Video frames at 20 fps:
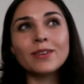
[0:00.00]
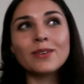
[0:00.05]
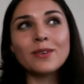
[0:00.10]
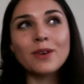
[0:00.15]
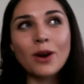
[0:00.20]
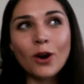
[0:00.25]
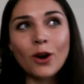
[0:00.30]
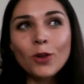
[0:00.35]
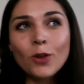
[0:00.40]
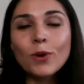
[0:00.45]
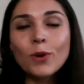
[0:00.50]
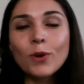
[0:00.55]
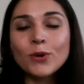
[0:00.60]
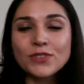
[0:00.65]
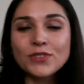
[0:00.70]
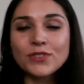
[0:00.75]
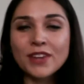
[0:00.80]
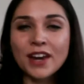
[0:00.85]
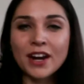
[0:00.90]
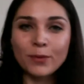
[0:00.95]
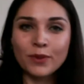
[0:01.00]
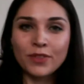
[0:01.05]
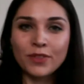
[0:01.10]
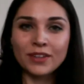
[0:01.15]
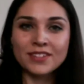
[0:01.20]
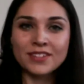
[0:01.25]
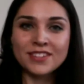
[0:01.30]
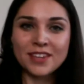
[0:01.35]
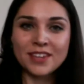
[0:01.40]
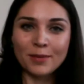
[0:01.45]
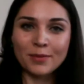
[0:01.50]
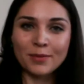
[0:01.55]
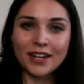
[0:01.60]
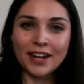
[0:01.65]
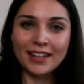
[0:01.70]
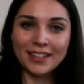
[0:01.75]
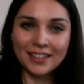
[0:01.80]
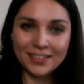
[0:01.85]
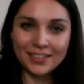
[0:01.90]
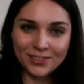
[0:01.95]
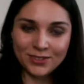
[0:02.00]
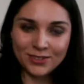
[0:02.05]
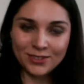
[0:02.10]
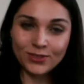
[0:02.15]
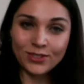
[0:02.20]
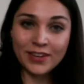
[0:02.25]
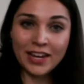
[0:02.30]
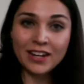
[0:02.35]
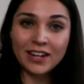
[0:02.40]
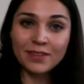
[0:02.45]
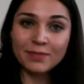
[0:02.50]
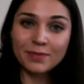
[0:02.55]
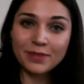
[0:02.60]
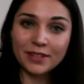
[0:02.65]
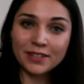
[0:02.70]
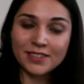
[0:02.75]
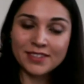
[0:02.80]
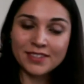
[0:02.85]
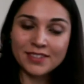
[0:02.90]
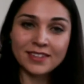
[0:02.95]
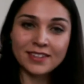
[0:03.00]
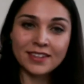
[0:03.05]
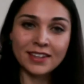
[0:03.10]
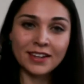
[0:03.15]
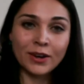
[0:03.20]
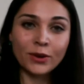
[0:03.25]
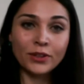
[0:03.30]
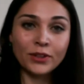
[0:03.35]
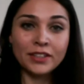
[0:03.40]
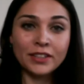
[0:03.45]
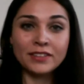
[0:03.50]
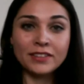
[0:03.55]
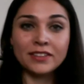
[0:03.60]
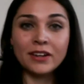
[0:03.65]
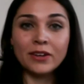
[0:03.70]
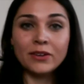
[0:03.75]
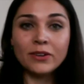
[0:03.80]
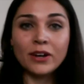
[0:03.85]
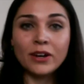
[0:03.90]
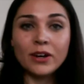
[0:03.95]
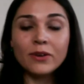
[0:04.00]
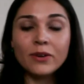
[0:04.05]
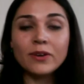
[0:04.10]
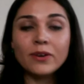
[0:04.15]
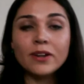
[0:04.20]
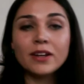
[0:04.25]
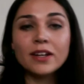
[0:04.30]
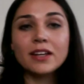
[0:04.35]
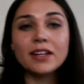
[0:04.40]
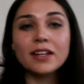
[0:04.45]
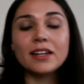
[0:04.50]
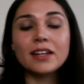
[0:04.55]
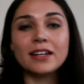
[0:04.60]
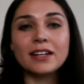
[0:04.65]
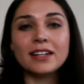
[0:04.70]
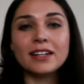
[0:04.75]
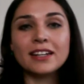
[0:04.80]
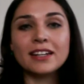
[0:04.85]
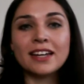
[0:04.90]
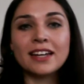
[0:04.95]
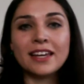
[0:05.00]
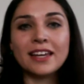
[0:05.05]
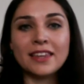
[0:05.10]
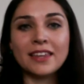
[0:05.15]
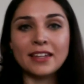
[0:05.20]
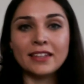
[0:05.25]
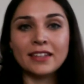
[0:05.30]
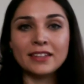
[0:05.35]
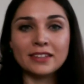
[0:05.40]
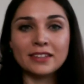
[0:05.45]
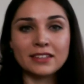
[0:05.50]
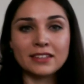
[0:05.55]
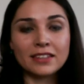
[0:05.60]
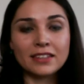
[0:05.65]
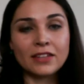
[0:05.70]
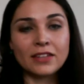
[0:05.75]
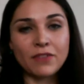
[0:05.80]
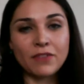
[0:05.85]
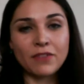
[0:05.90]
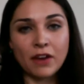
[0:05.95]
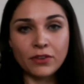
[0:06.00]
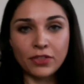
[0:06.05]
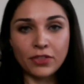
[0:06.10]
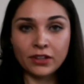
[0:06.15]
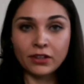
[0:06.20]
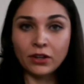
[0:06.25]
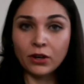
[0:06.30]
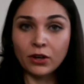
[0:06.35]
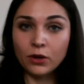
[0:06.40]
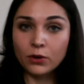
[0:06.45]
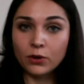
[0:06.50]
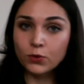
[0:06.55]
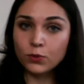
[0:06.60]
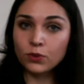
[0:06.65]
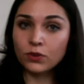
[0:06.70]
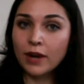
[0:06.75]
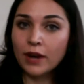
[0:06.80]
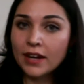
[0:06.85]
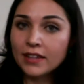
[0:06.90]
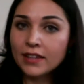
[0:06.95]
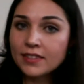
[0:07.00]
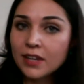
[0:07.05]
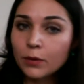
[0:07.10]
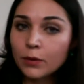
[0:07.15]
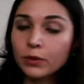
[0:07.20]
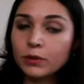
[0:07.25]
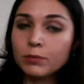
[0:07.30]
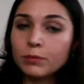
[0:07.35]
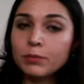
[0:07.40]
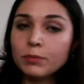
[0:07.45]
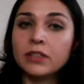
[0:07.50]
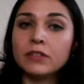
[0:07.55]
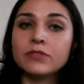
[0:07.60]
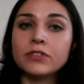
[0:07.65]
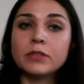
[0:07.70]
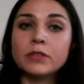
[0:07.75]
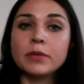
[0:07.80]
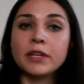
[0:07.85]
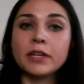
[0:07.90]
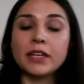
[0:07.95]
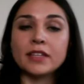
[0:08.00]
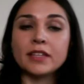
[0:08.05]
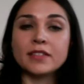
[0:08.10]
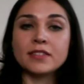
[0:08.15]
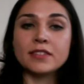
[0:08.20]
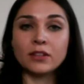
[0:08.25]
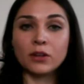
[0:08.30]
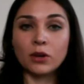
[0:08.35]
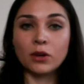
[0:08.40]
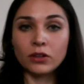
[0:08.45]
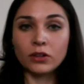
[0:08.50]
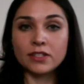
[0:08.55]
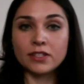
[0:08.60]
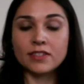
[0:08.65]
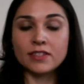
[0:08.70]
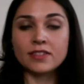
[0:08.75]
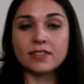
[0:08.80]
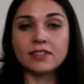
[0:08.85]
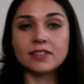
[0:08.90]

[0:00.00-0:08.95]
almost there with the sum that I need to develop it on Indiegogo. And then if everything goes right, I will be filming it in August,